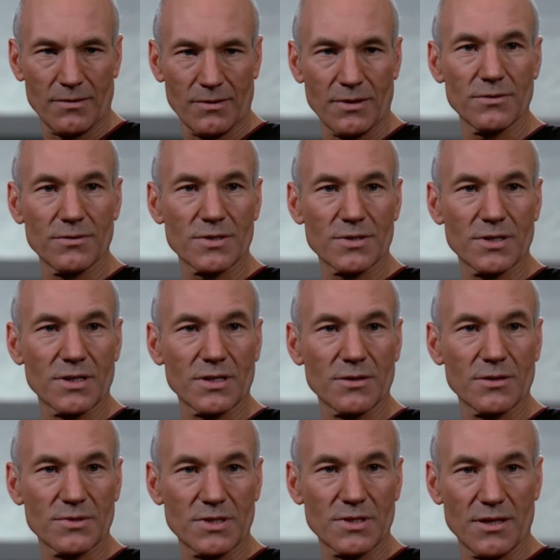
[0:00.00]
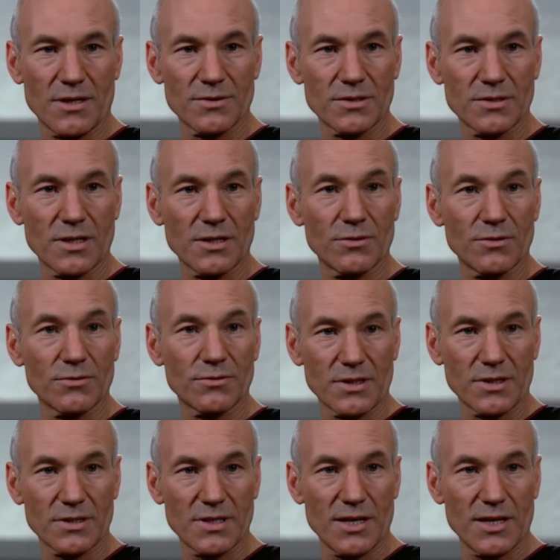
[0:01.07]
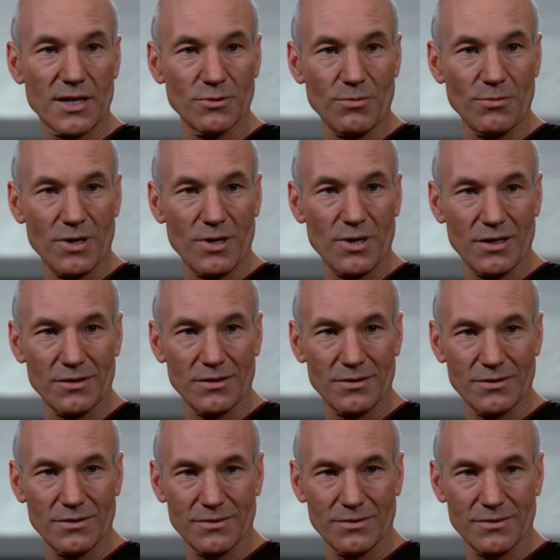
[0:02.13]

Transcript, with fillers: Under the circumstances, I don't think Tasha would mind.